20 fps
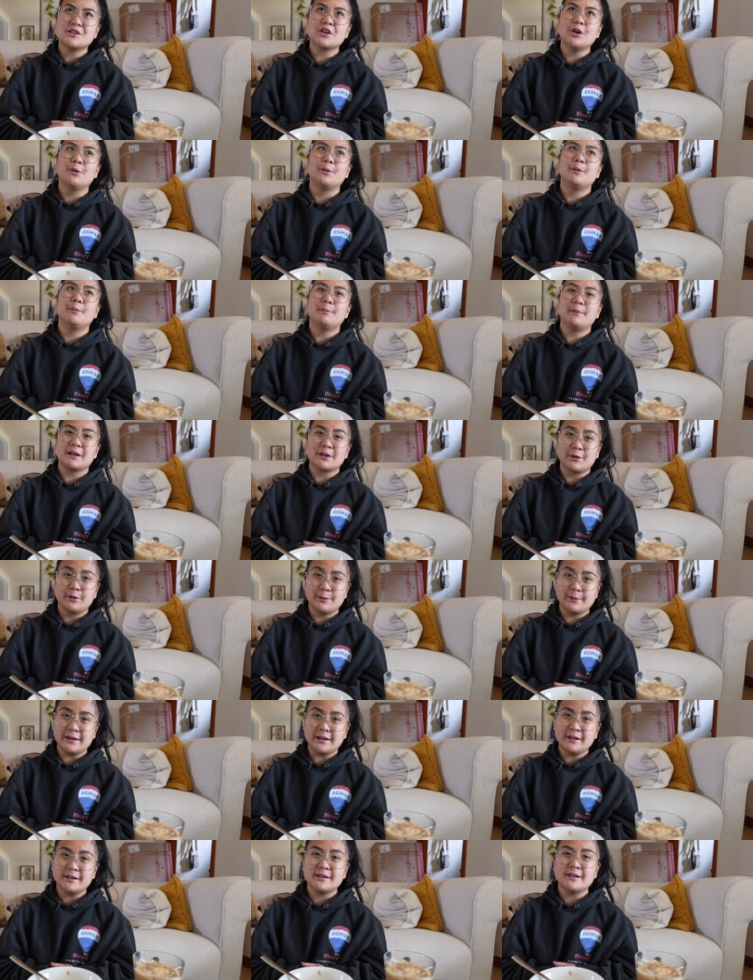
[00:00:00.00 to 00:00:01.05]
So my goal
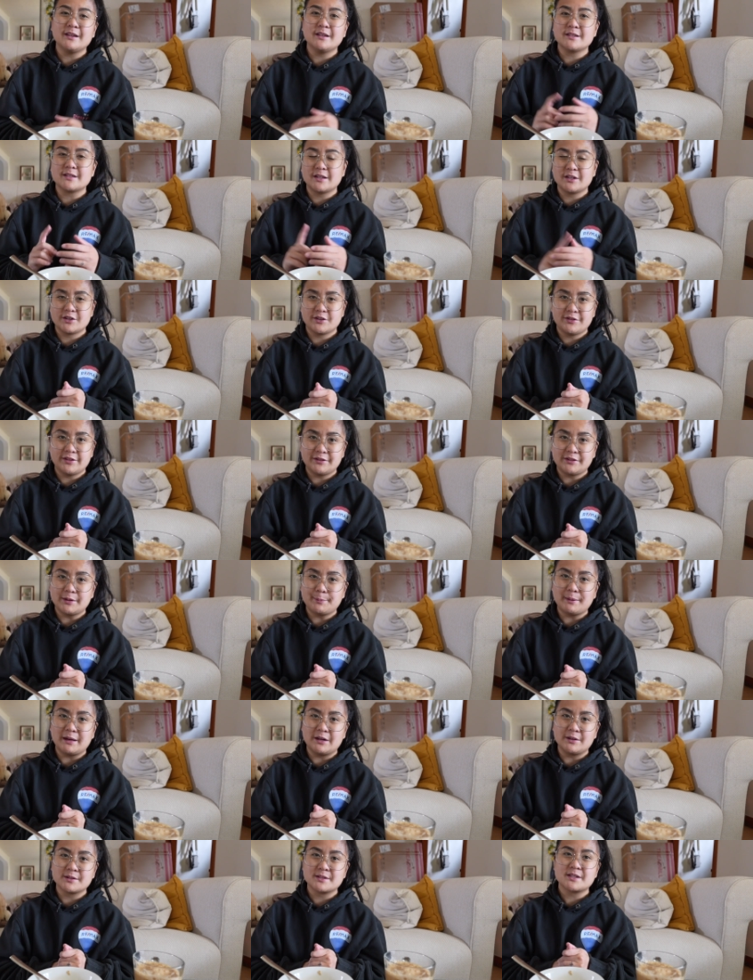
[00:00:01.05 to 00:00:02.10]
weight is 150
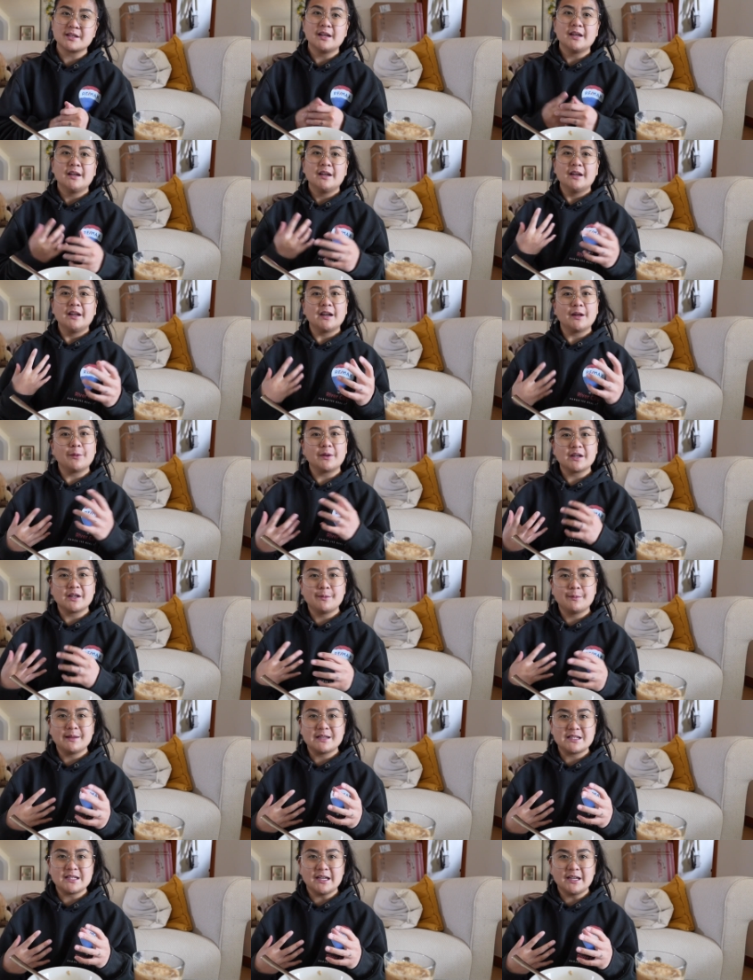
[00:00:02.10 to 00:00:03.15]
pounds and I want to
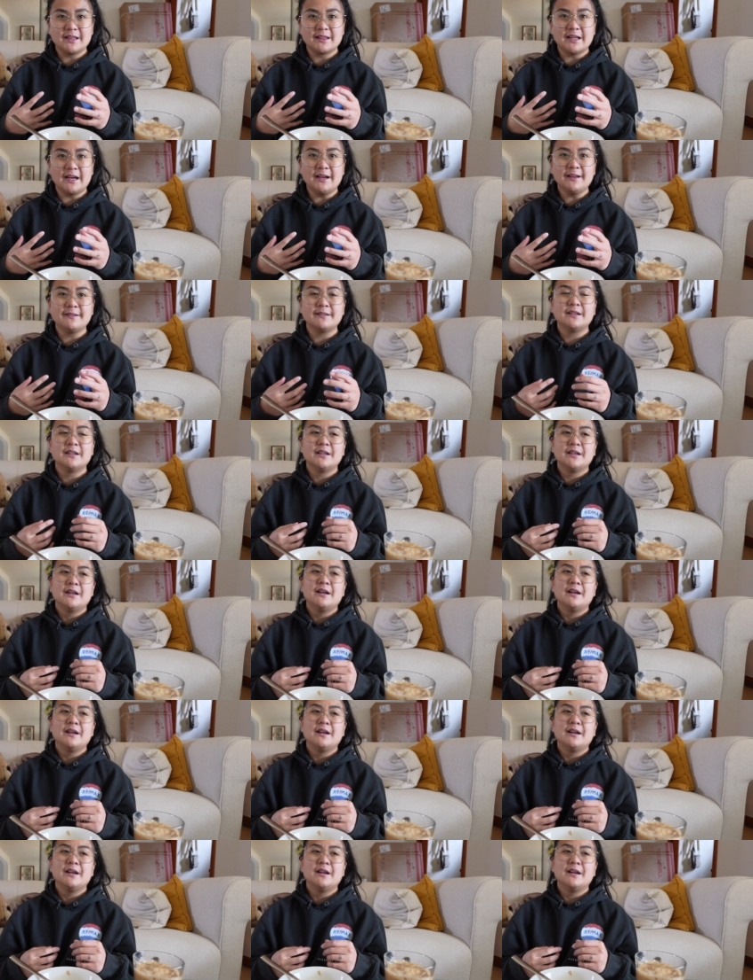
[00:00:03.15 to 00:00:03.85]
maintain that.